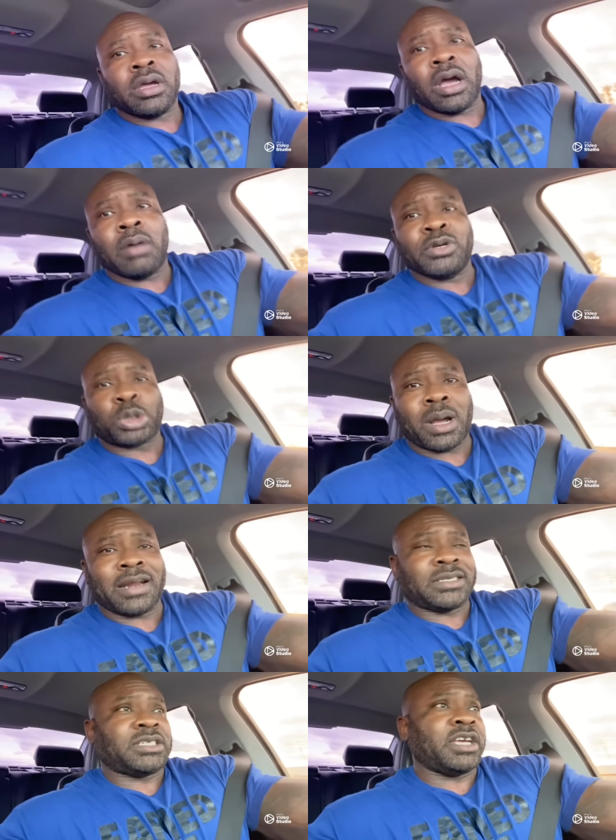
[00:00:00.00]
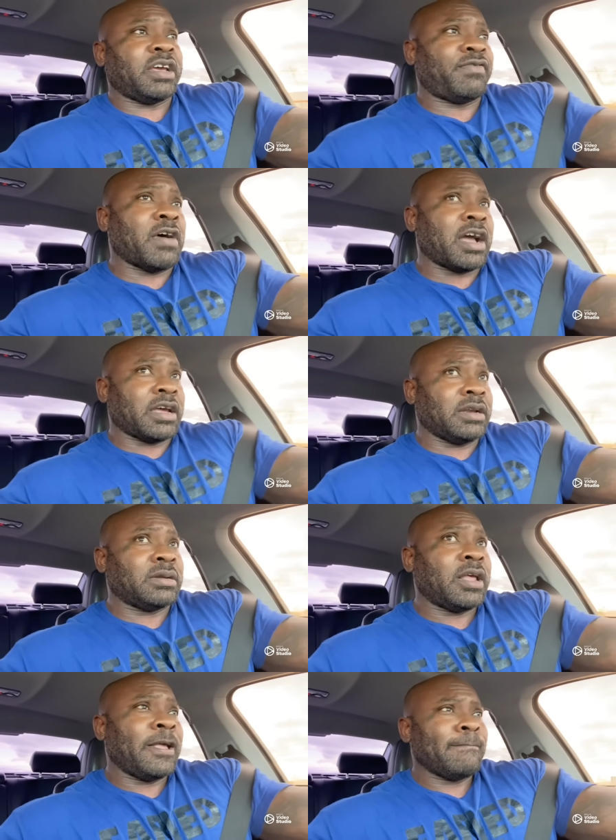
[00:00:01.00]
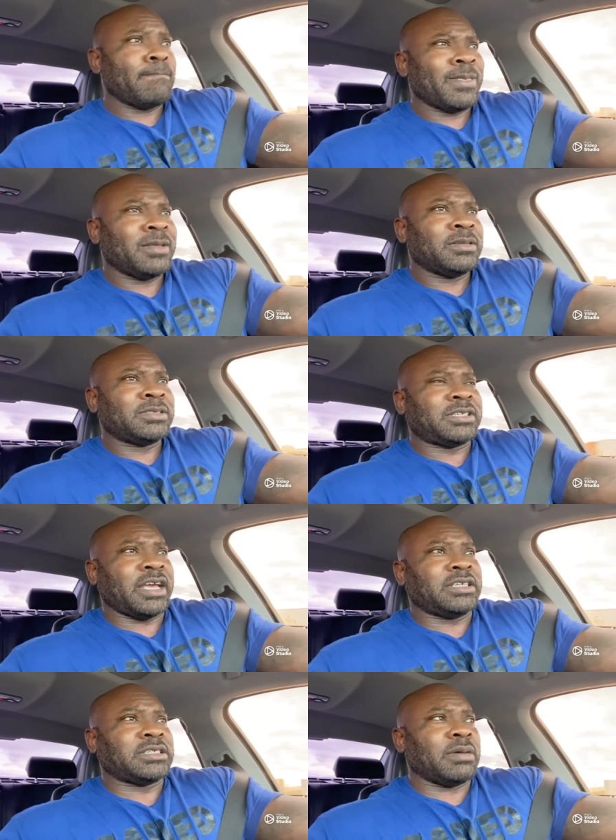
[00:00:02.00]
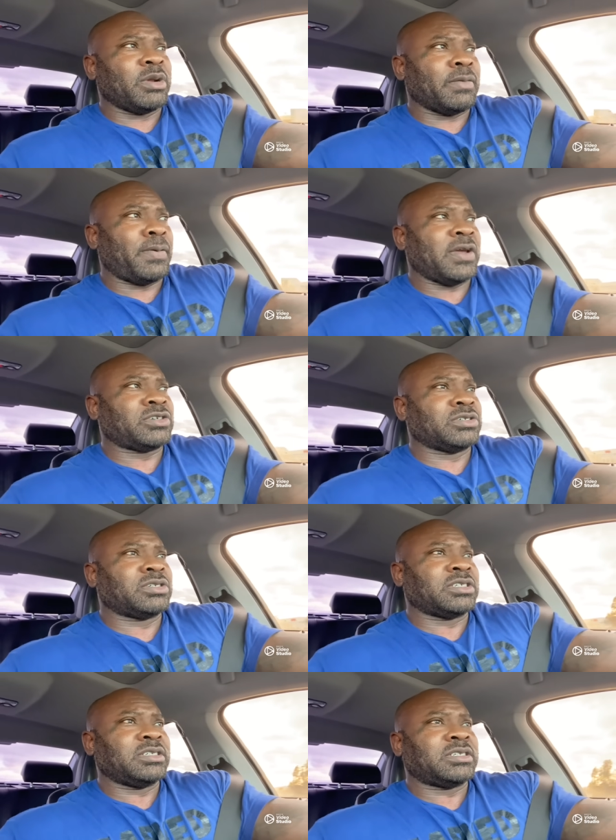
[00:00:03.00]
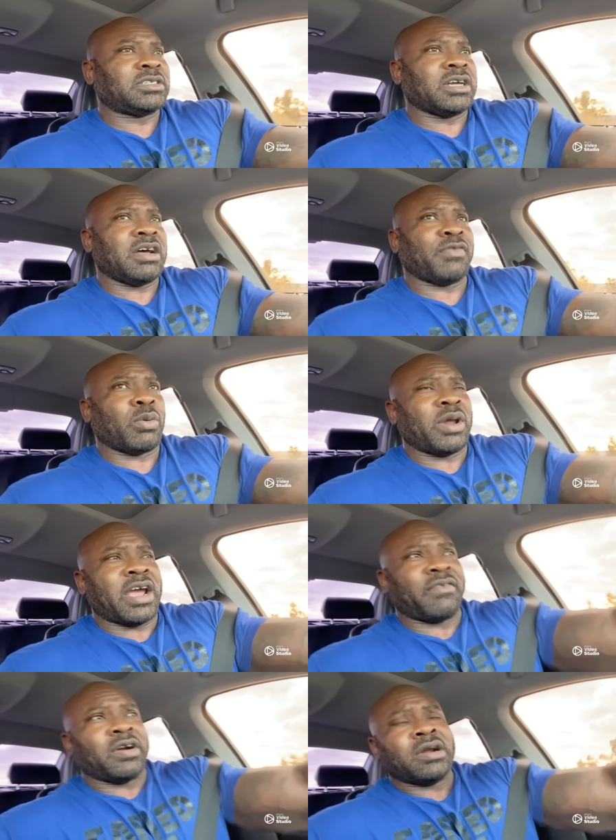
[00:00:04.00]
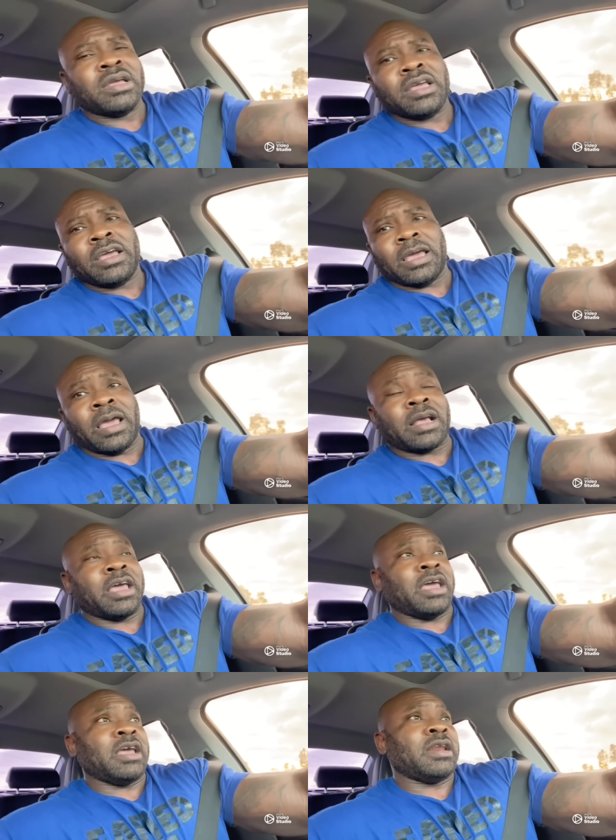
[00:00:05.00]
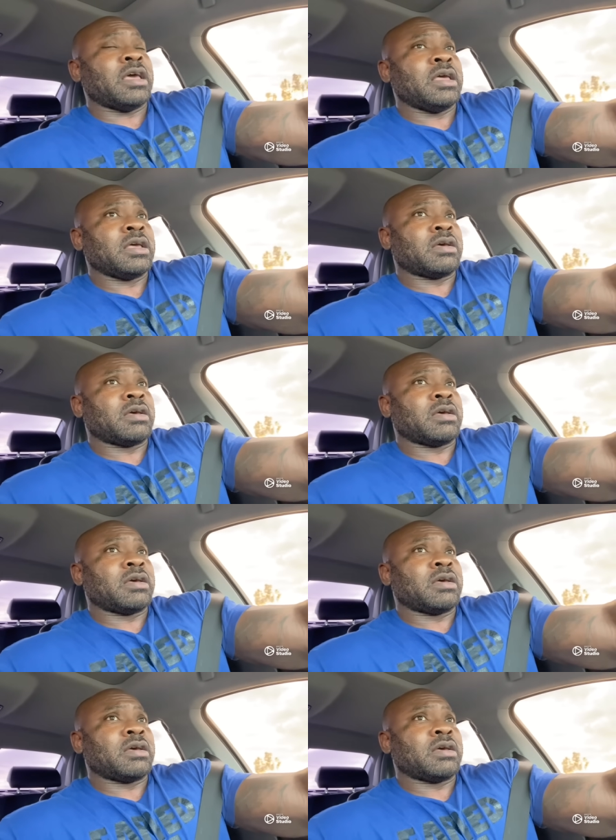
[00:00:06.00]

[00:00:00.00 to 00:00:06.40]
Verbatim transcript: I'm gonna try to see if I can take some of the pictures and stuff or whatever and, and